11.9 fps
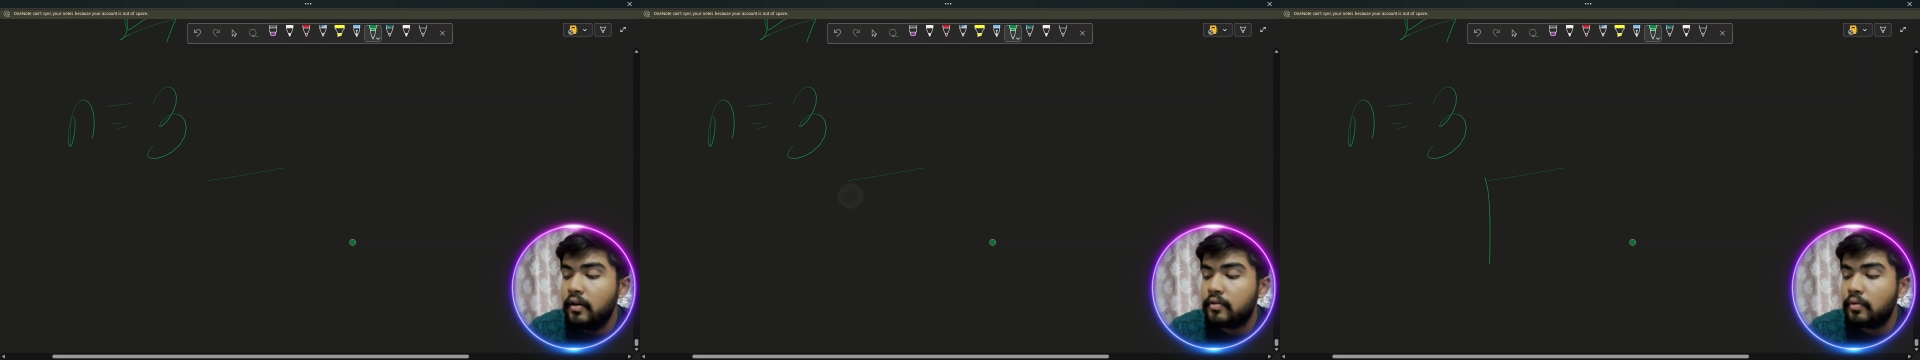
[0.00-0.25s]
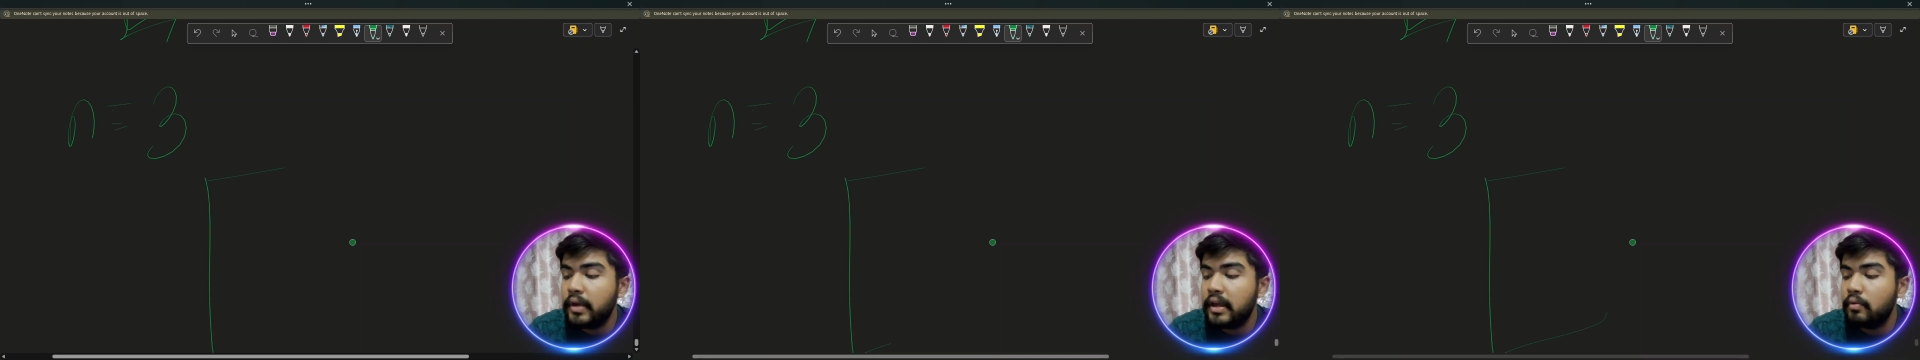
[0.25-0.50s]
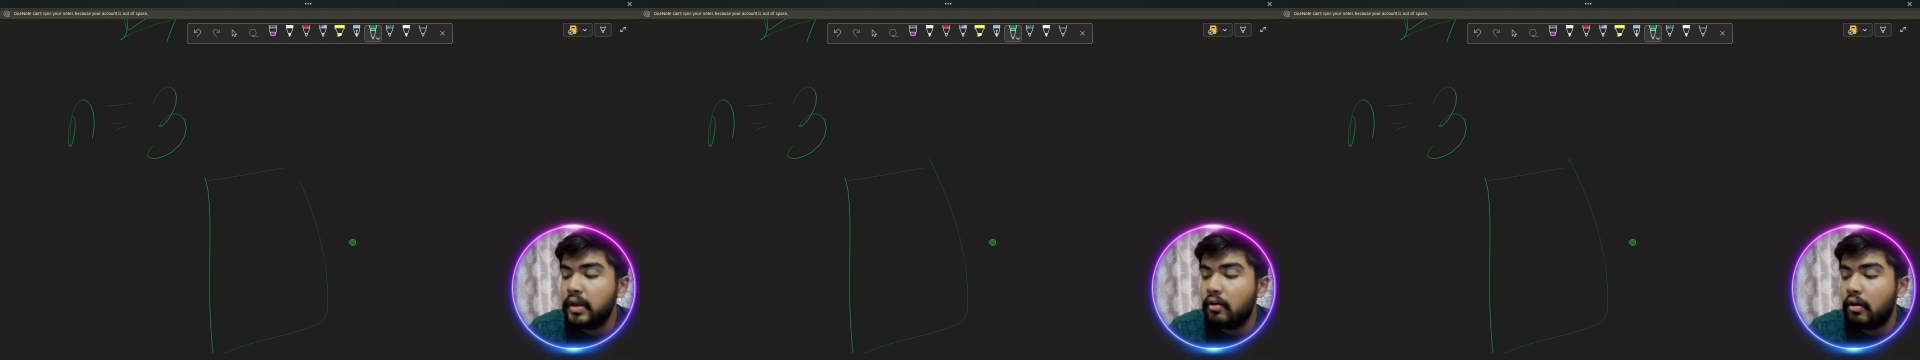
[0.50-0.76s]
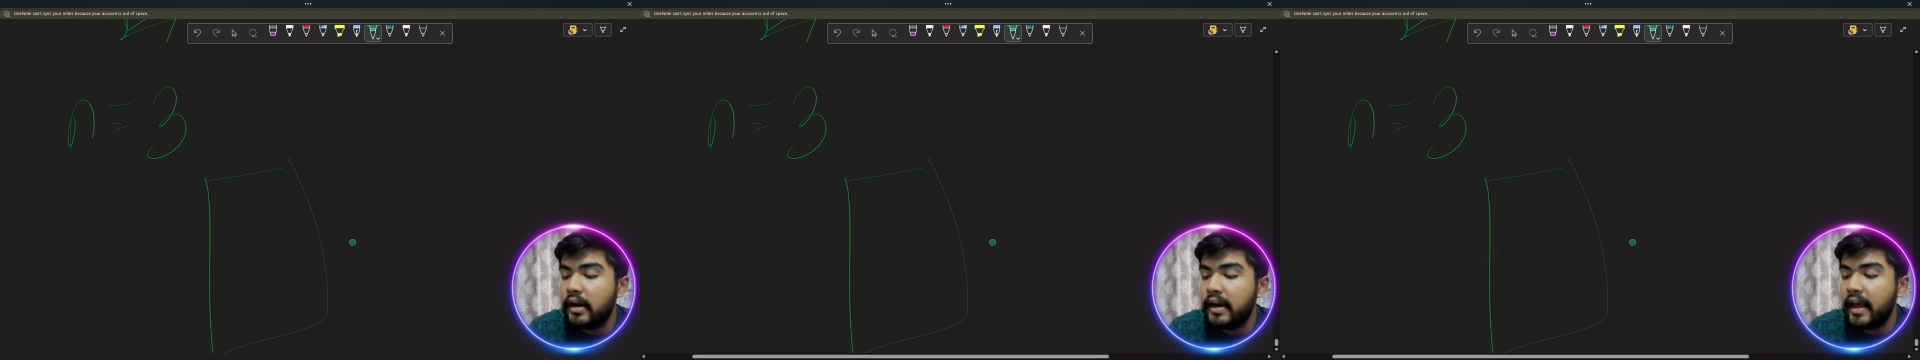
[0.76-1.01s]
so we
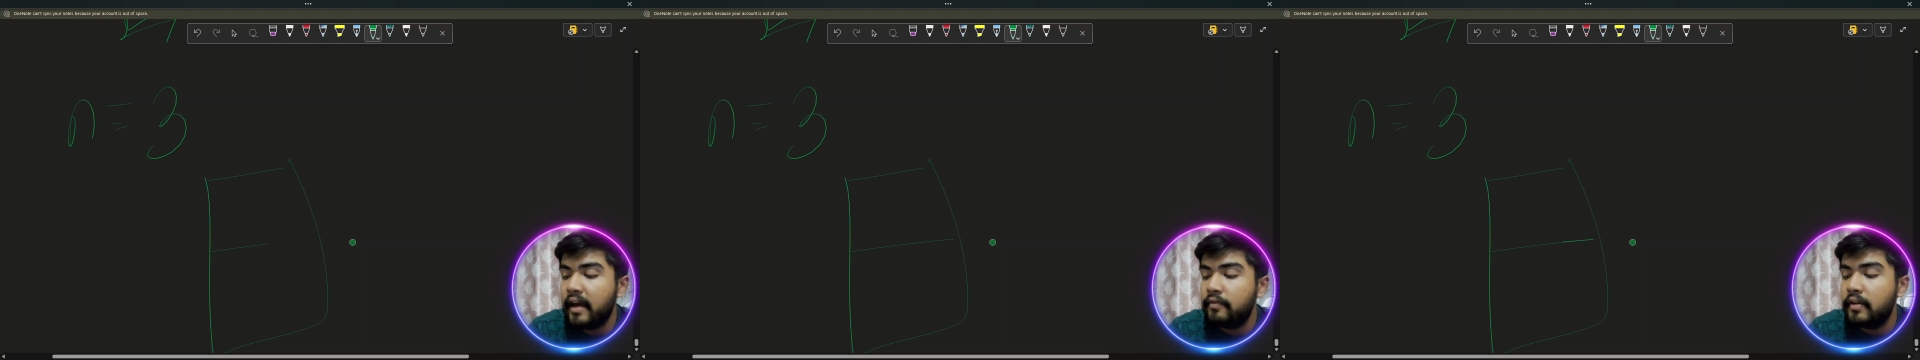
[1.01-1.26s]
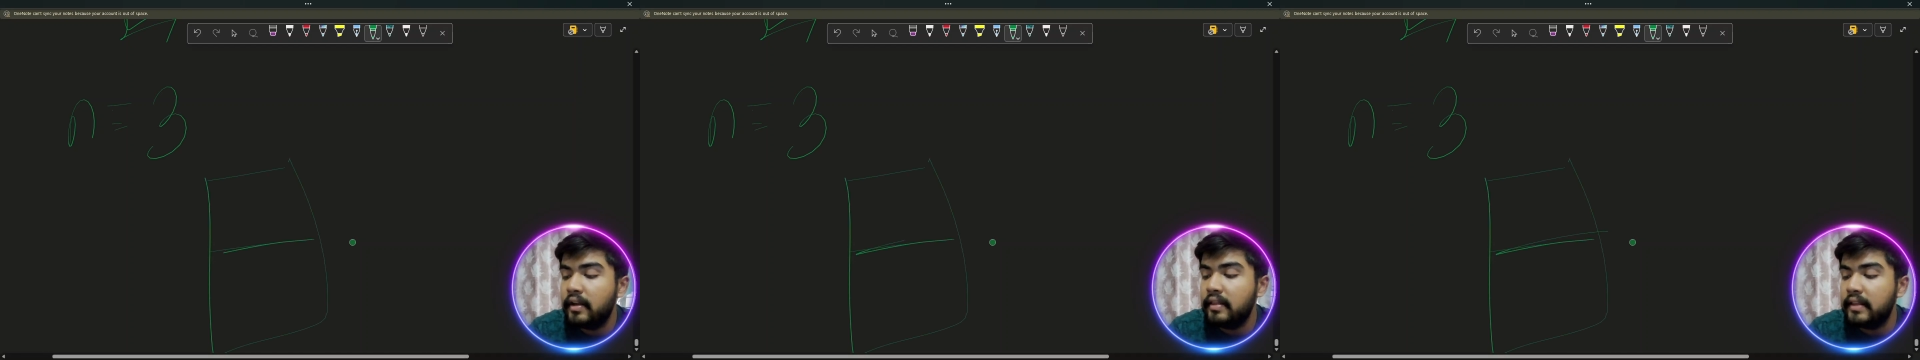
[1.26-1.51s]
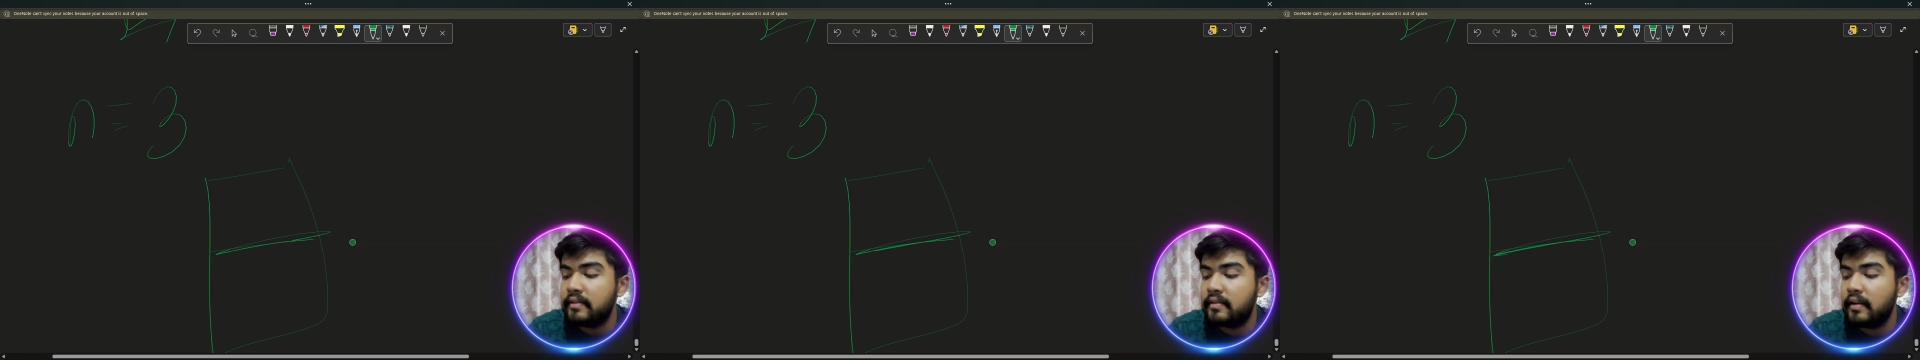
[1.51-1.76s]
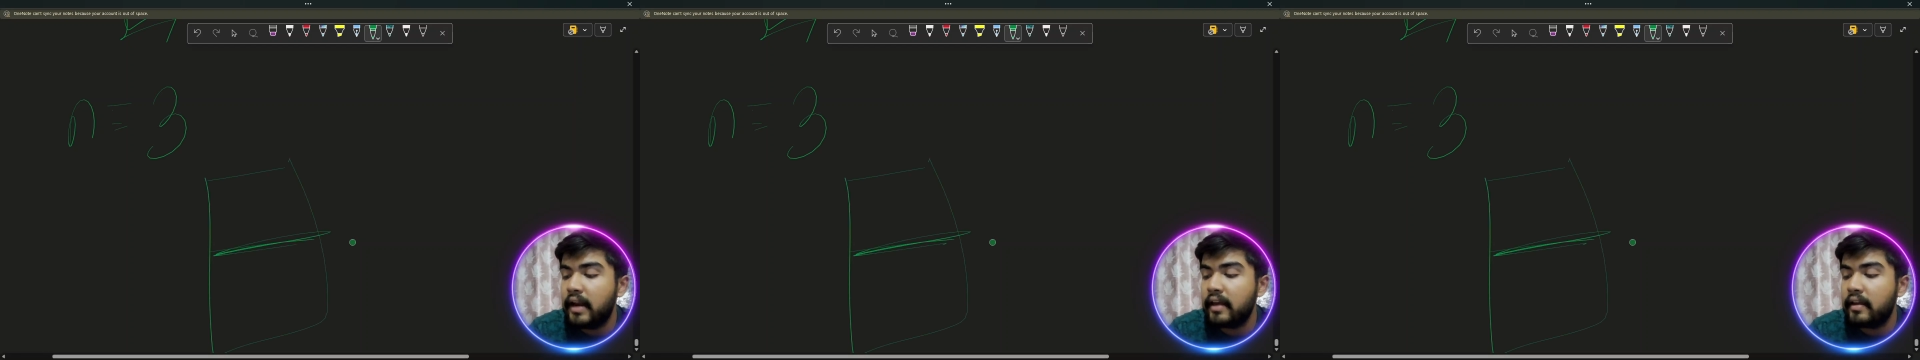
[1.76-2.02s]
only have
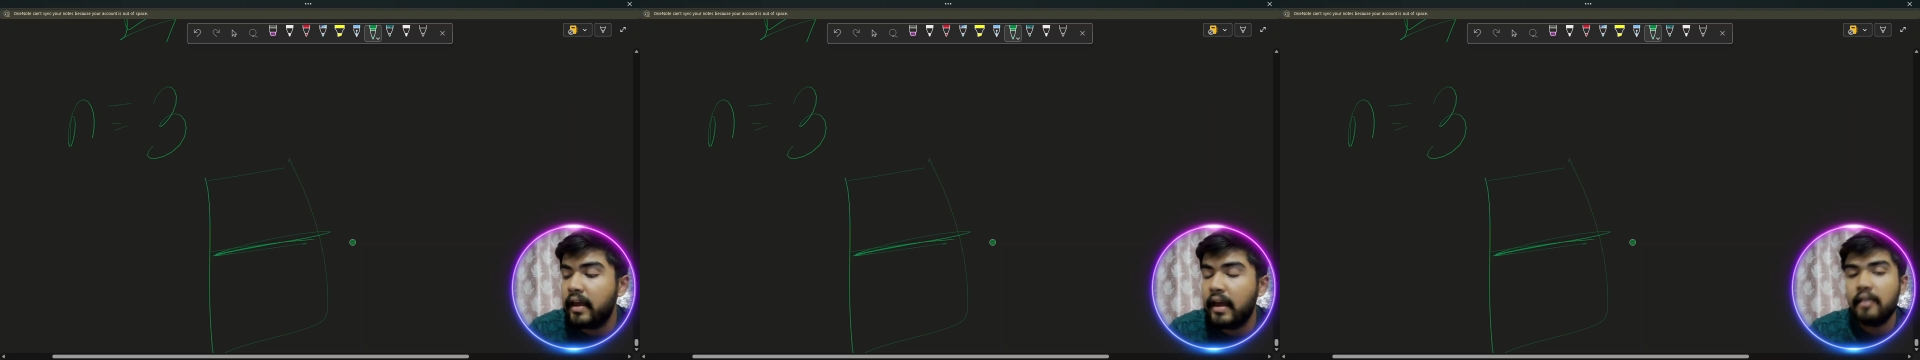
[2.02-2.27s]
this like